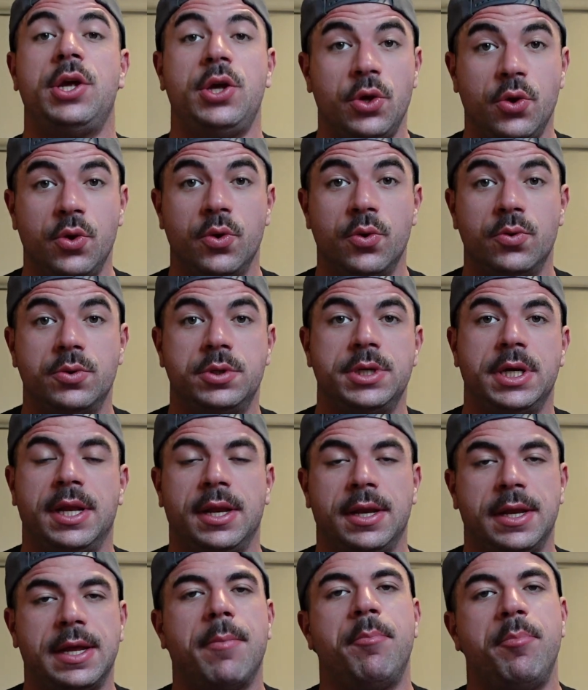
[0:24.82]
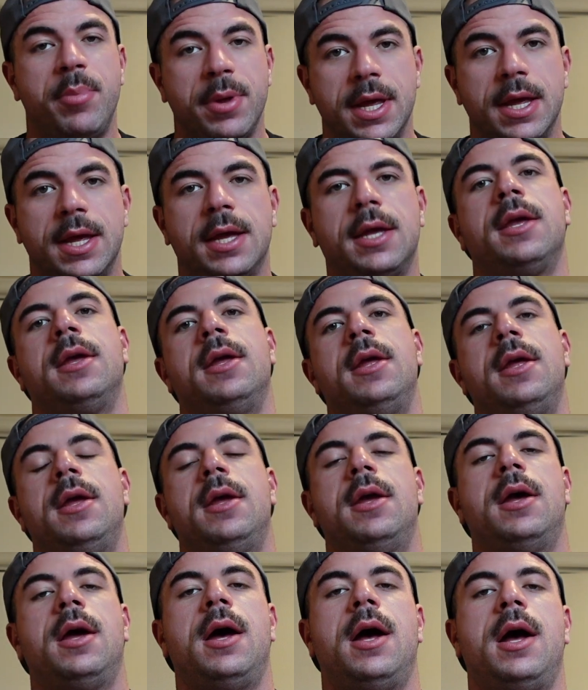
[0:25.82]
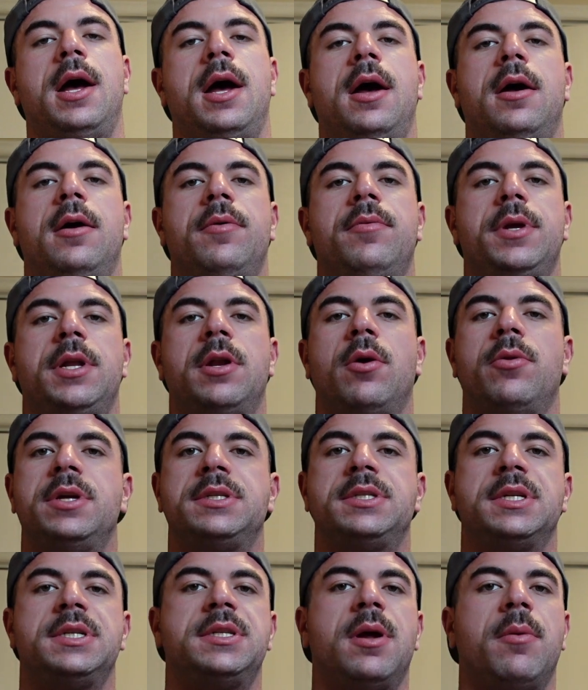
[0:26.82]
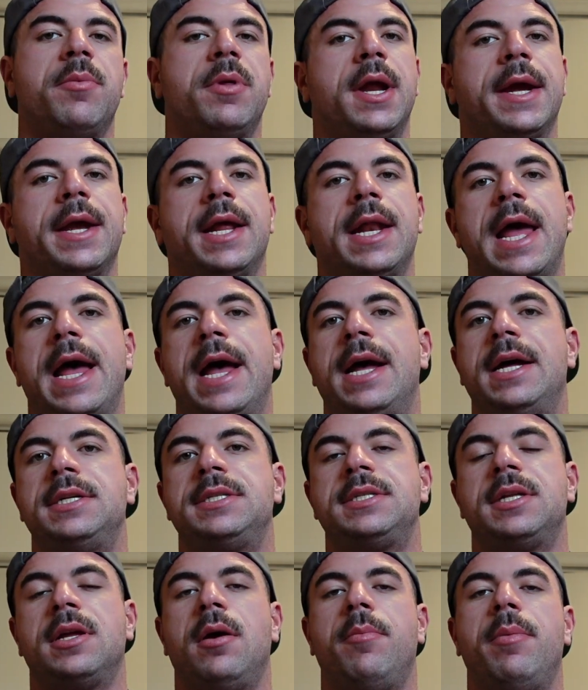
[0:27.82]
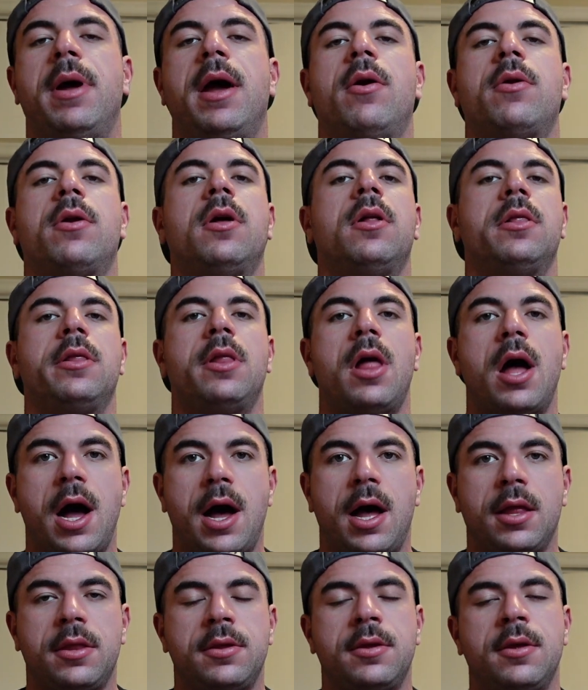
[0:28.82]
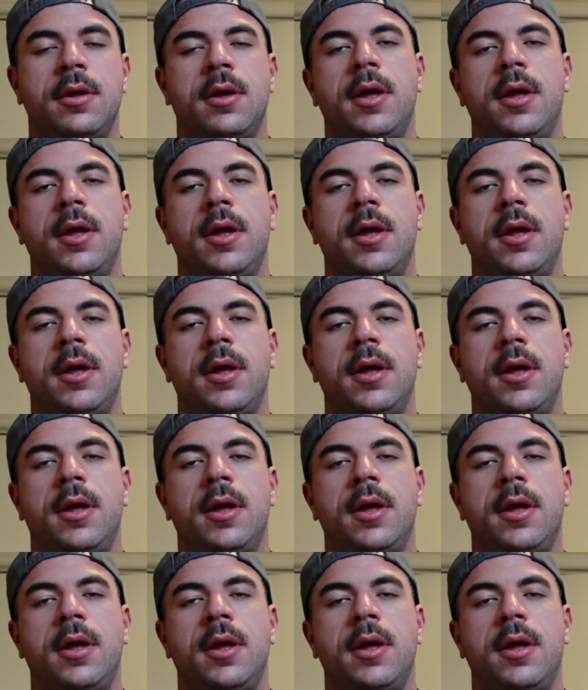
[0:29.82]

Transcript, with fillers: huge, eating to get big. Uh, you know, this is something I get asked about a lot.